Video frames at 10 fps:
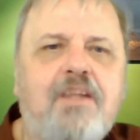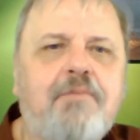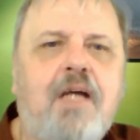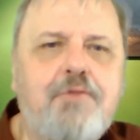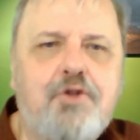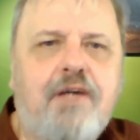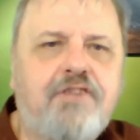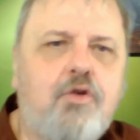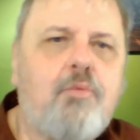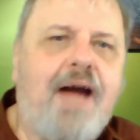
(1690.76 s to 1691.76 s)
And sometimes you
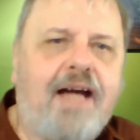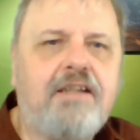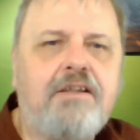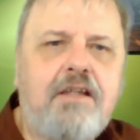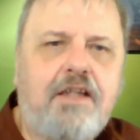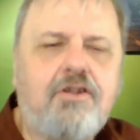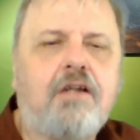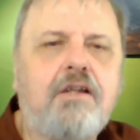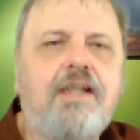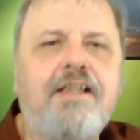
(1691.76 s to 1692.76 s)
have to go back and, and
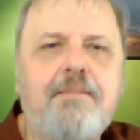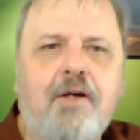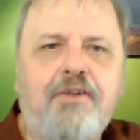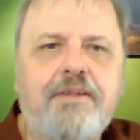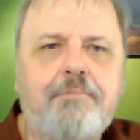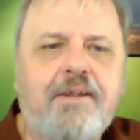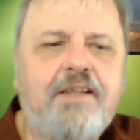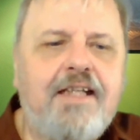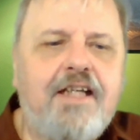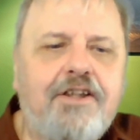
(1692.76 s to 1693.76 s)
talk again about it.
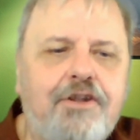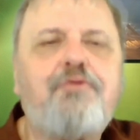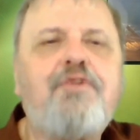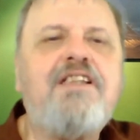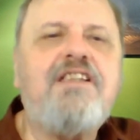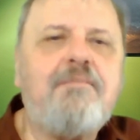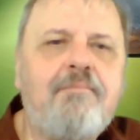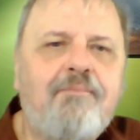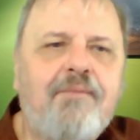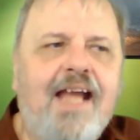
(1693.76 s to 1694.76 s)
But you feed
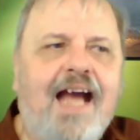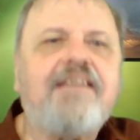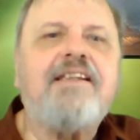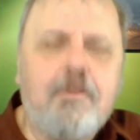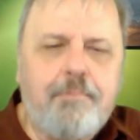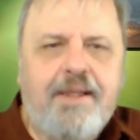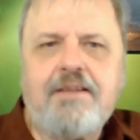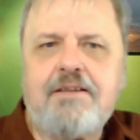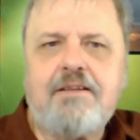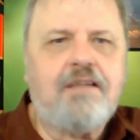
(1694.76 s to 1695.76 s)
them at their
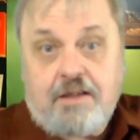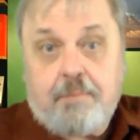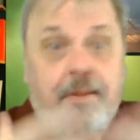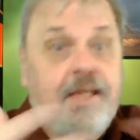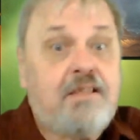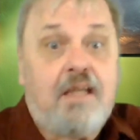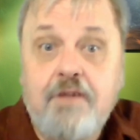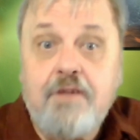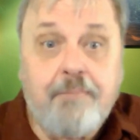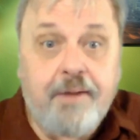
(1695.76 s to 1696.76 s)
pace, not the pace
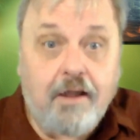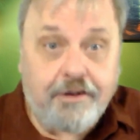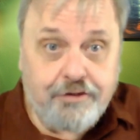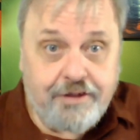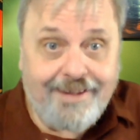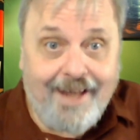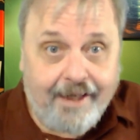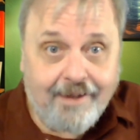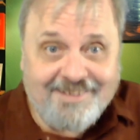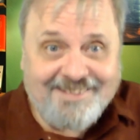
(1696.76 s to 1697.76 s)
I'm dumping on you
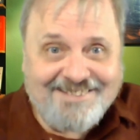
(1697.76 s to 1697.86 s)
today.